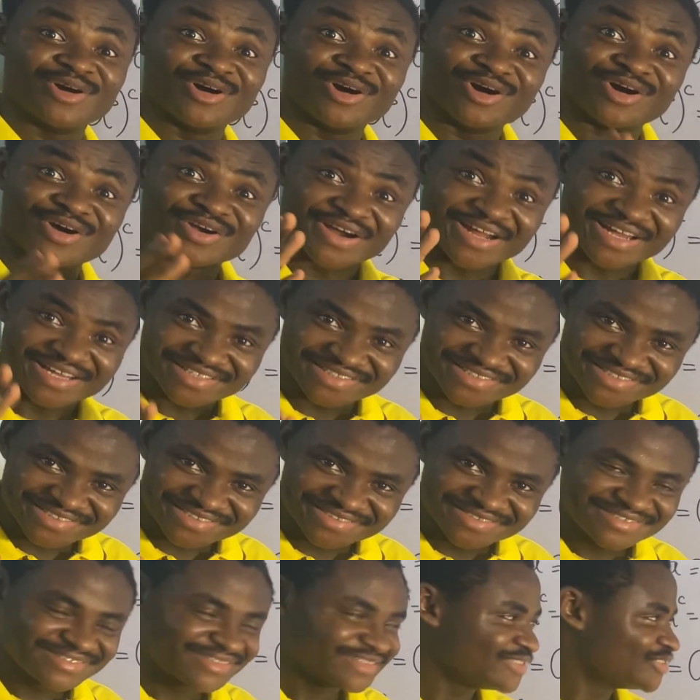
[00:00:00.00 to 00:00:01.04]
All right.
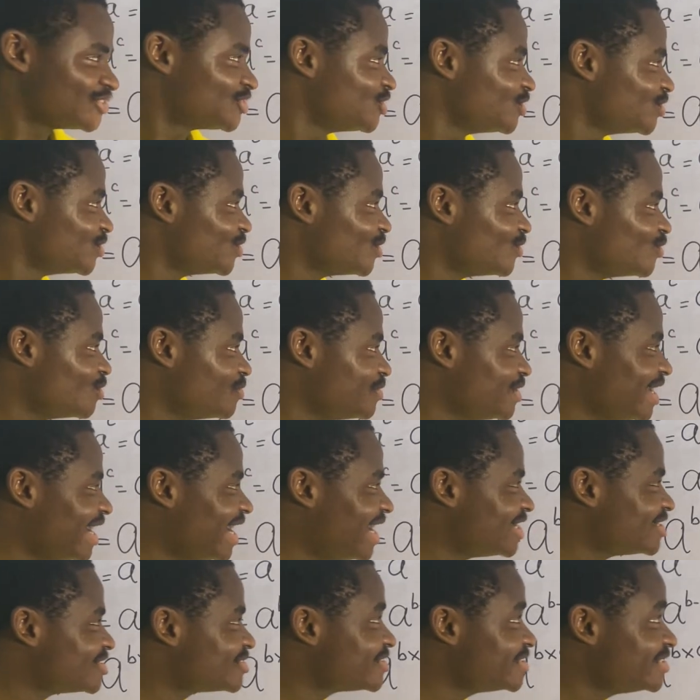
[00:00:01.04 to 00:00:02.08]
So we'll be
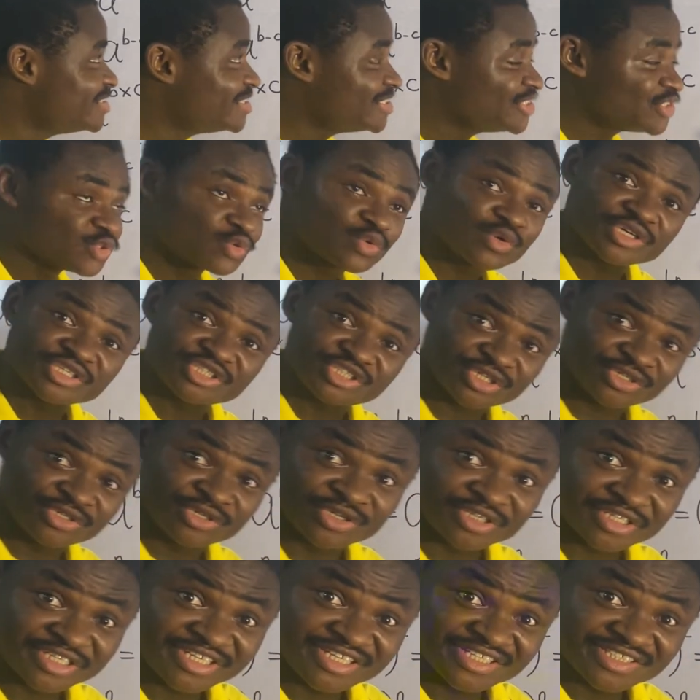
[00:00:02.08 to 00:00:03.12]
answering this question
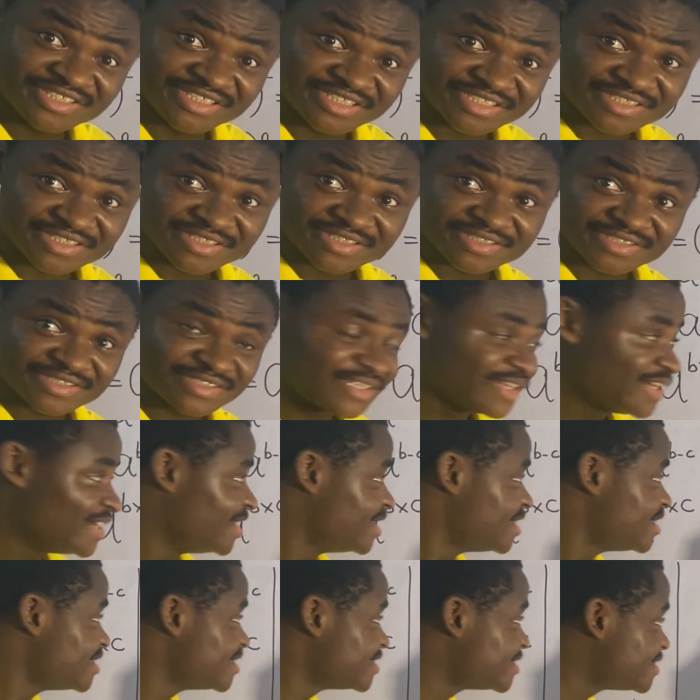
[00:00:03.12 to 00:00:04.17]
on indices.
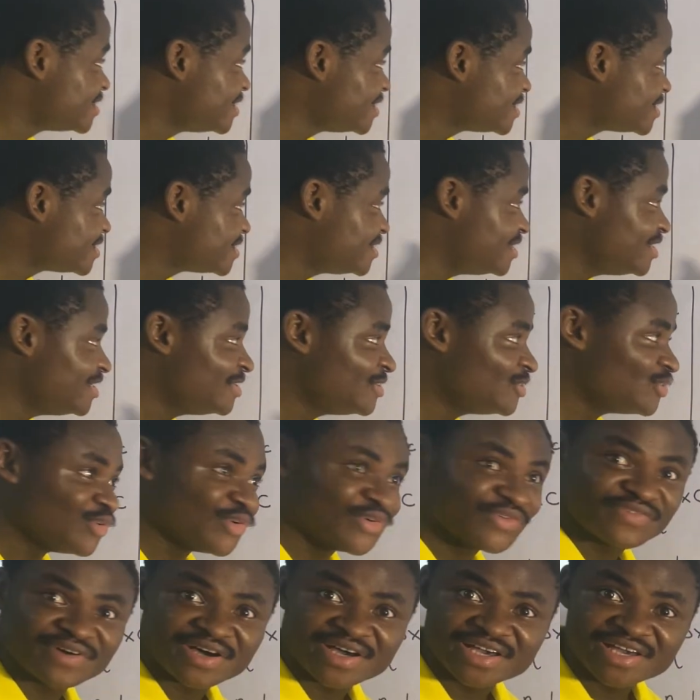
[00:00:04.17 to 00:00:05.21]
16
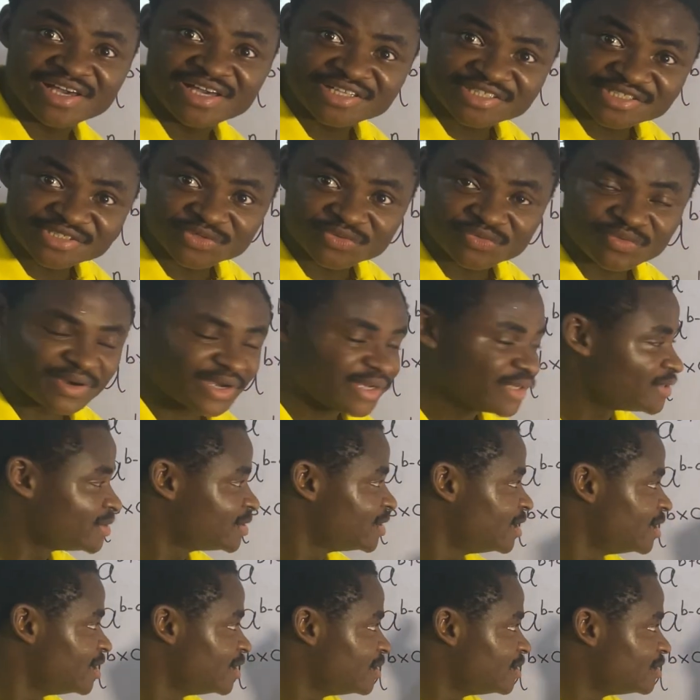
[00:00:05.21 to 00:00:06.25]
over 81
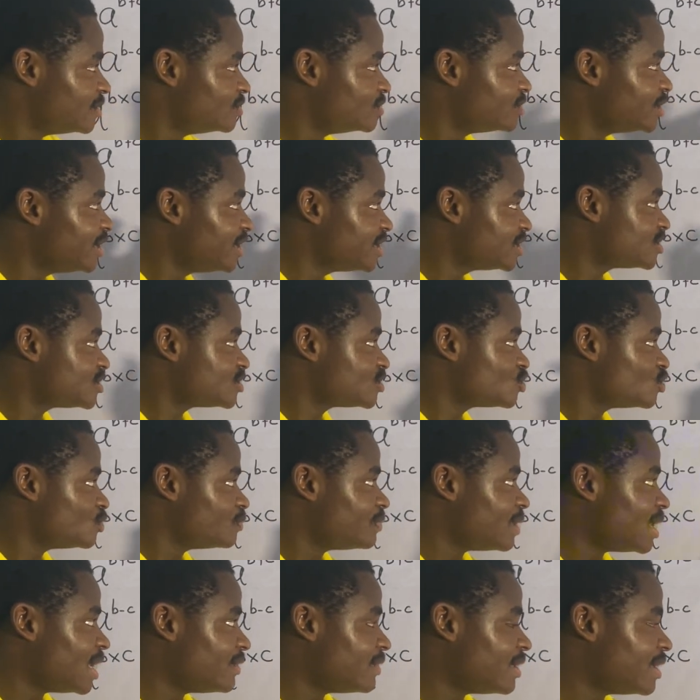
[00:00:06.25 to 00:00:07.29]
raised to
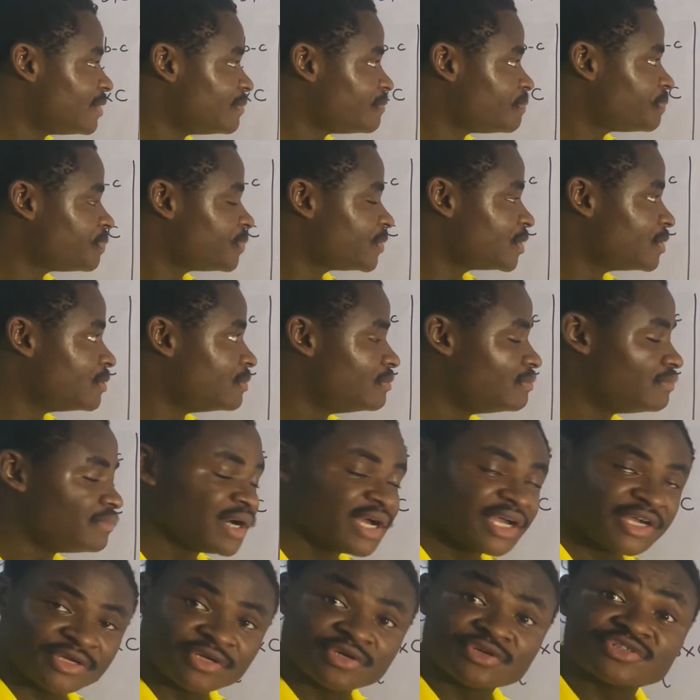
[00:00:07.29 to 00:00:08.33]
power
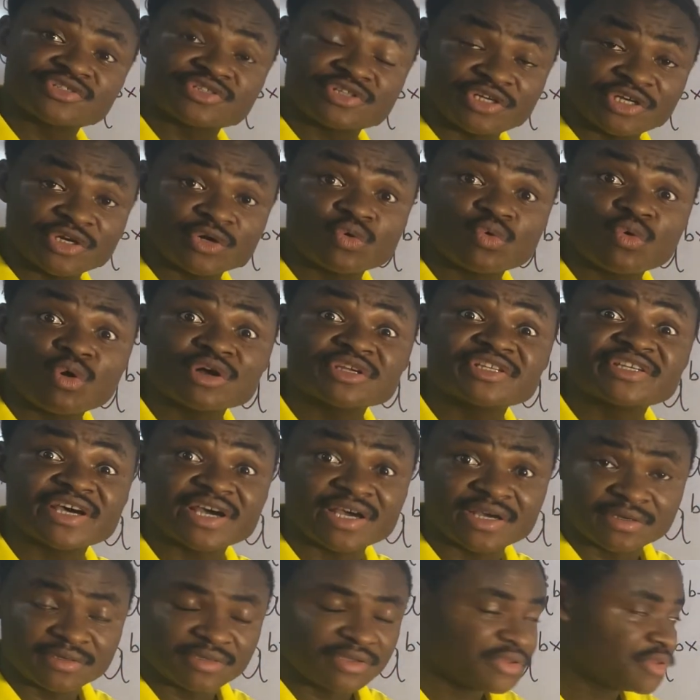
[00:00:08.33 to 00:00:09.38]
minus
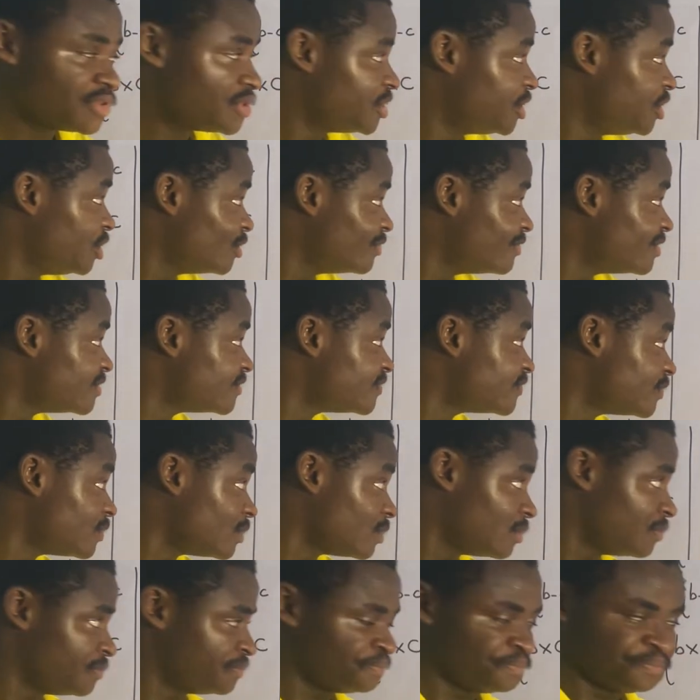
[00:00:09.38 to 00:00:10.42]
3/4, 3 over 4.